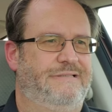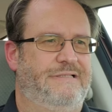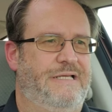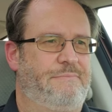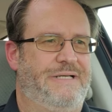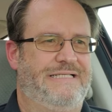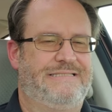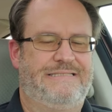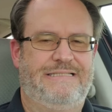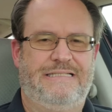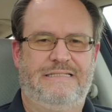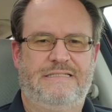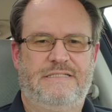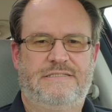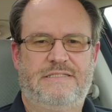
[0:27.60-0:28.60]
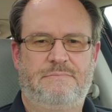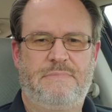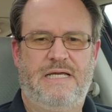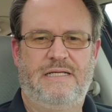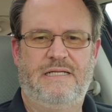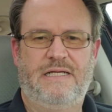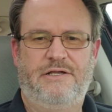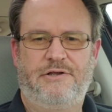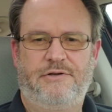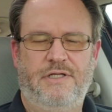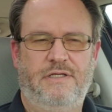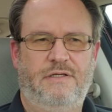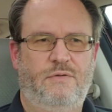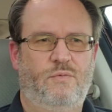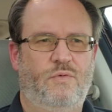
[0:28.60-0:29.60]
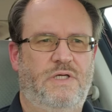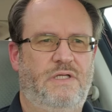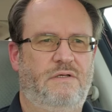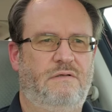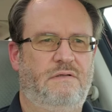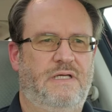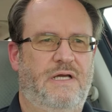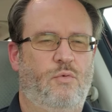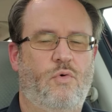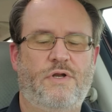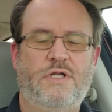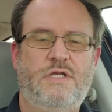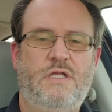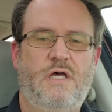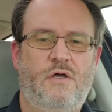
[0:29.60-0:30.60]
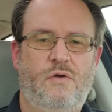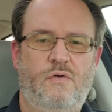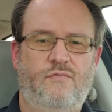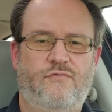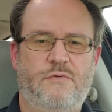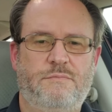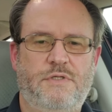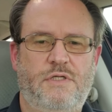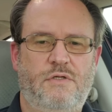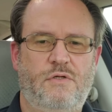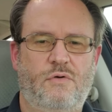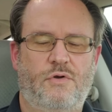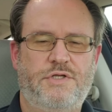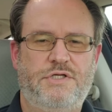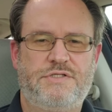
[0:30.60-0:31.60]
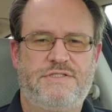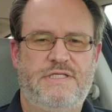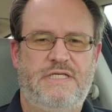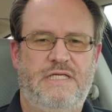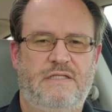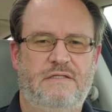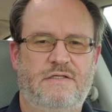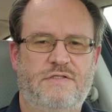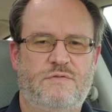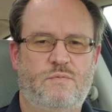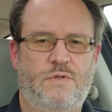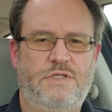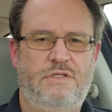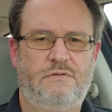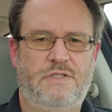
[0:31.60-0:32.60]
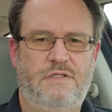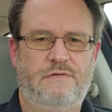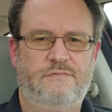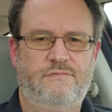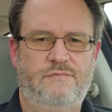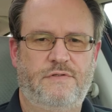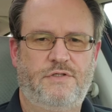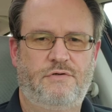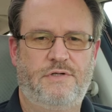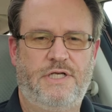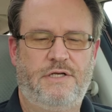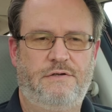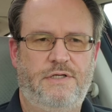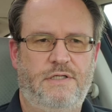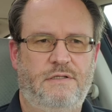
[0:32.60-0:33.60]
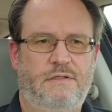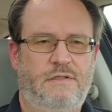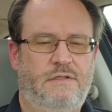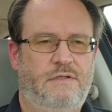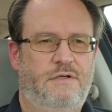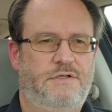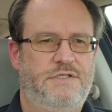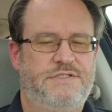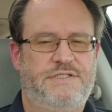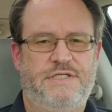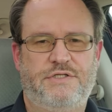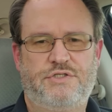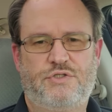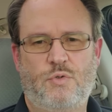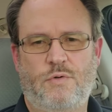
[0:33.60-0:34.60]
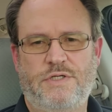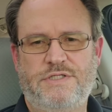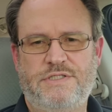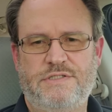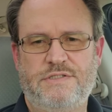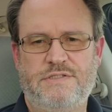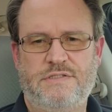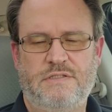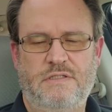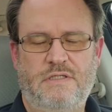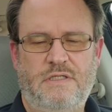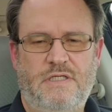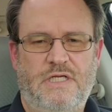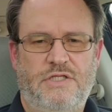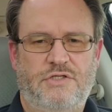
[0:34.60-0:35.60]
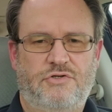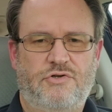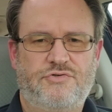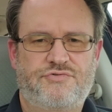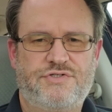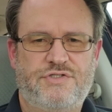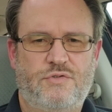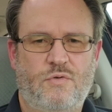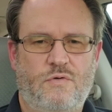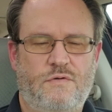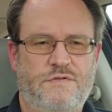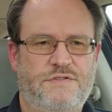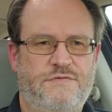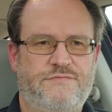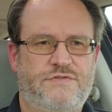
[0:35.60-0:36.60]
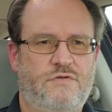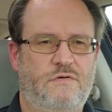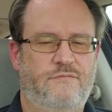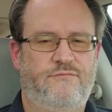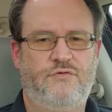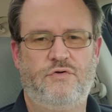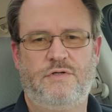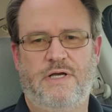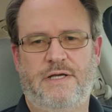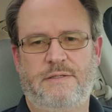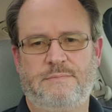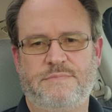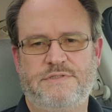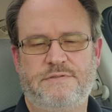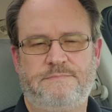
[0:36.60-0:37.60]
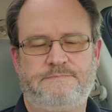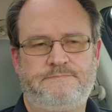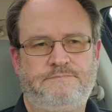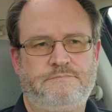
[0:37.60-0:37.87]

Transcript: Am I seeing this in my area? And, and I want to know from you, are you seeing this where you live, in your area? Are you seeing shortages in the grocery stores of certain food items?